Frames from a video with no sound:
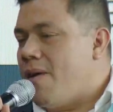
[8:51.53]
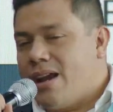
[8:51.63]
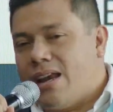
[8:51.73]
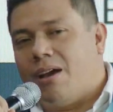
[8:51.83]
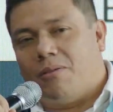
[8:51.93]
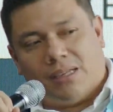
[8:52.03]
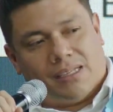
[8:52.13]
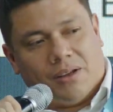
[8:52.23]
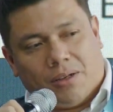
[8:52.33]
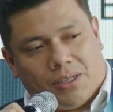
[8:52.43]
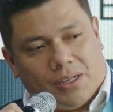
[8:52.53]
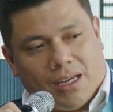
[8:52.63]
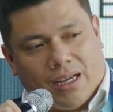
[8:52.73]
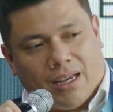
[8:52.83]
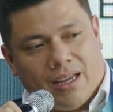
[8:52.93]
Right now is not.
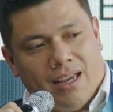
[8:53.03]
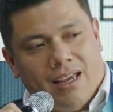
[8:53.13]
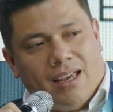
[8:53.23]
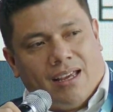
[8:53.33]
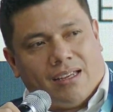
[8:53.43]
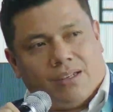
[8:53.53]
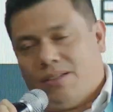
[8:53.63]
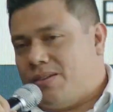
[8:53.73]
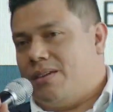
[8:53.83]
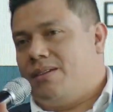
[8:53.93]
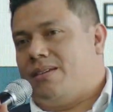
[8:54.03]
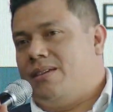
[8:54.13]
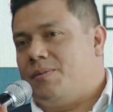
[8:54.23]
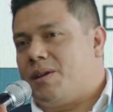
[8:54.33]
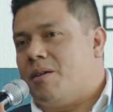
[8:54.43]

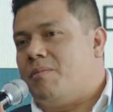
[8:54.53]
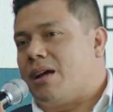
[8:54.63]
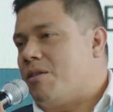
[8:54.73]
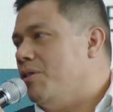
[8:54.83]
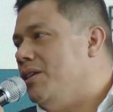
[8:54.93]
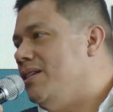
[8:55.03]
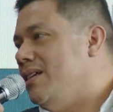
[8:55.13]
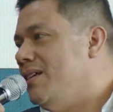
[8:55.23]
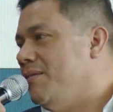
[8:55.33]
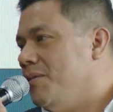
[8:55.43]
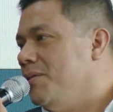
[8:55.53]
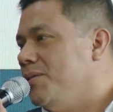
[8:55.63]
It's become a commodity, no?